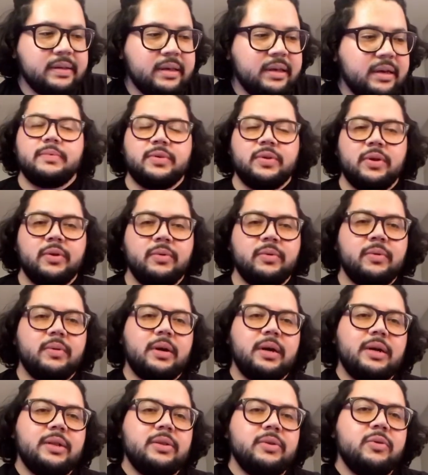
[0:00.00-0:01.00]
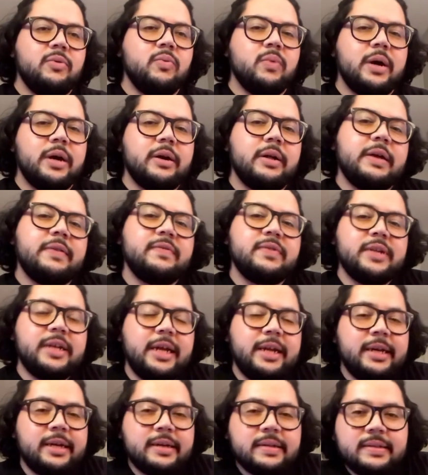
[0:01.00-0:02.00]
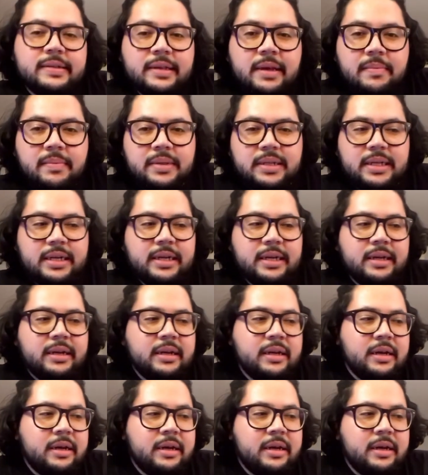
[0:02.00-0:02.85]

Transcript: So, a little while after getting accepted,